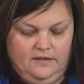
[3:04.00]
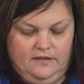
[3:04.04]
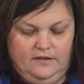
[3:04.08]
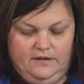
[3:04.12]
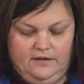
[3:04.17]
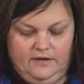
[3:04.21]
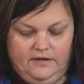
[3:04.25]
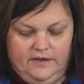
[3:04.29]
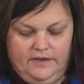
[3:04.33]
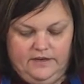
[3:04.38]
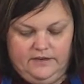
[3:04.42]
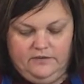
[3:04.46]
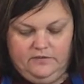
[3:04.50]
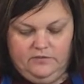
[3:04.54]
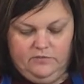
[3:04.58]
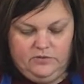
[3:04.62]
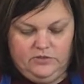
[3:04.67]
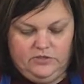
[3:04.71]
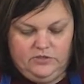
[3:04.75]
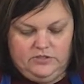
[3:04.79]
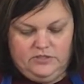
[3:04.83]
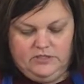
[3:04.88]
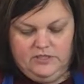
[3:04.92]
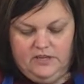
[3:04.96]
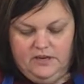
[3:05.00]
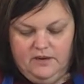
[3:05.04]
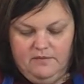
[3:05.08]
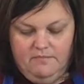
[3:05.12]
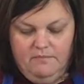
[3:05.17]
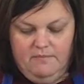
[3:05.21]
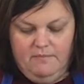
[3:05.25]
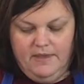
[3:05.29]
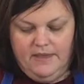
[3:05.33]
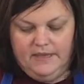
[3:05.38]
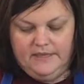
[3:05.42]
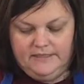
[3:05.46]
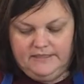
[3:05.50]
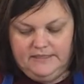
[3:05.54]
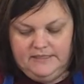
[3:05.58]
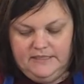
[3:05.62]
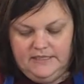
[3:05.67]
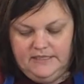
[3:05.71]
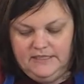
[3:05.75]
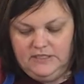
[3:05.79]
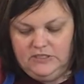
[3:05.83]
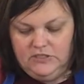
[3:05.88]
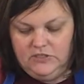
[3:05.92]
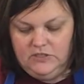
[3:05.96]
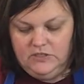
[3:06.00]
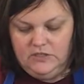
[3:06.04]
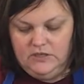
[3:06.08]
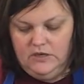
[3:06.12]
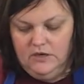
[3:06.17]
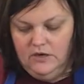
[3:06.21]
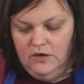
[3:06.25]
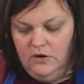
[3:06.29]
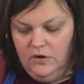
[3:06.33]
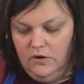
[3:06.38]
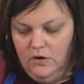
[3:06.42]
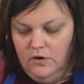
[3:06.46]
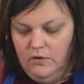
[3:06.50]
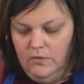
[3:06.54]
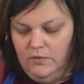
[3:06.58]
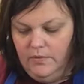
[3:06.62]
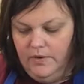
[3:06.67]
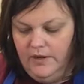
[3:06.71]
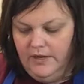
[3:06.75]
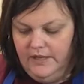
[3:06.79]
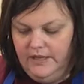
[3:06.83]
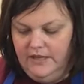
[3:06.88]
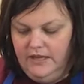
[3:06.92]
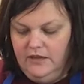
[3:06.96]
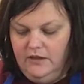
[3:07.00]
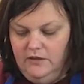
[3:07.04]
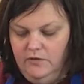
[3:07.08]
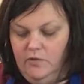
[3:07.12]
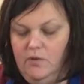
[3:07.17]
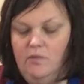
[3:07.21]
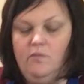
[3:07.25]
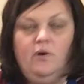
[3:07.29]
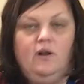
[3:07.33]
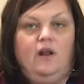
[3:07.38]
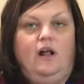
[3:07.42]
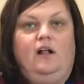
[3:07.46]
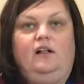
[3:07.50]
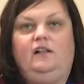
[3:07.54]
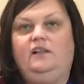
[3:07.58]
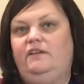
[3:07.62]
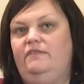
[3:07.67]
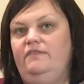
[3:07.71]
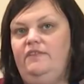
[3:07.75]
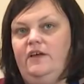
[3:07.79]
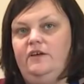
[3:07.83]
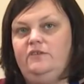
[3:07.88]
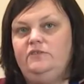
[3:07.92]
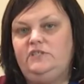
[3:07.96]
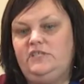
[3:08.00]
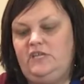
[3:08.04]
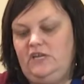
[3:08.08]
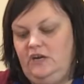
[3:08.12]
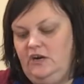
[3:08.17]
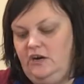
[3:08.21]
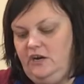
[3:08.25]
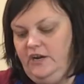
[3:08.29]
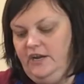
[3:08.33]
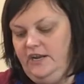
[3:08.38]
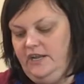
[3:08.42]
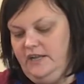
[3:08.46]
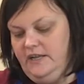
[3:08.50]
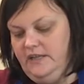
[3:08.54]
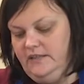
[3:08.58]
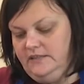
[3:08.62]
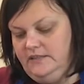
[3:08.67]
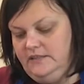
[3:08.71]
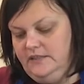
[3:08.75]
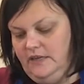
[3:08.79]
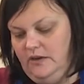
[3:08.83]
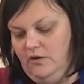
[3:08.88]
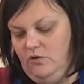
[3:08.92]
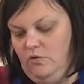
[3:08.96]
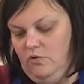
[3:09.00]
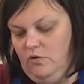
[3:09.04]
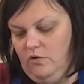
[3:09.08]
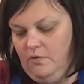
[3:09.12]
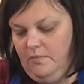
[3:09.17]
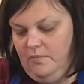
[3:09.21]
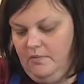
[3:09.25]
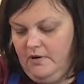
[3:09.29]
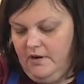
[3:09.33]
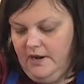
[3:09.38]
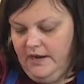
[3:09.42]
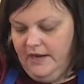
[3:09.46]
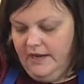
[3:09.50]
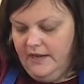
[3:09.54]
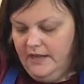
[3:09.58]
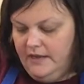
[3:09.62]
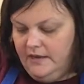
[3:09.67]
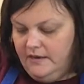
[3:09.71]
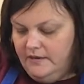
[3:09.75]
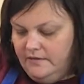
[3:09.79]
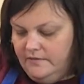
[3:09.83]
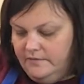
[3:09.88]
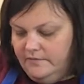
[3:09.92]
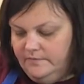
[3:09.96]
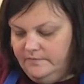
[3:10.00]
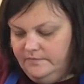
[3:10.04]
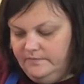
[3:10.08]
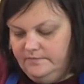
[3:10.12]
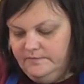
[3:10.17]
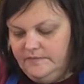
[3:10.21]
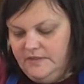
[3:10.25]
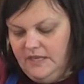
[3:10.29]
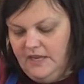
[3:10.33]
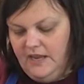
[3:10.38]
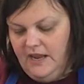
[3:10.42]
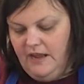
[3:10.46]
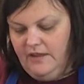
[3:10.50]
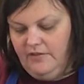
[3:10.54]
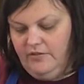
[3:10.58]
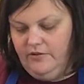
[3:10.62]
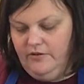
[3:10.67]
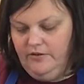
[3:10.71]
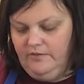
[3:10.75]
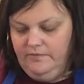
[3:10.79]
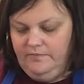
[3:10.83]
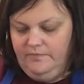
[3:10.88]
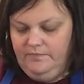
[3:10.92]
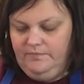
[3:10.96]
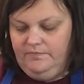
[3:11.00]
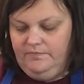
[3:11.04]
All right, we're just going to mix this really good. We want all of those ingredients incorporated together.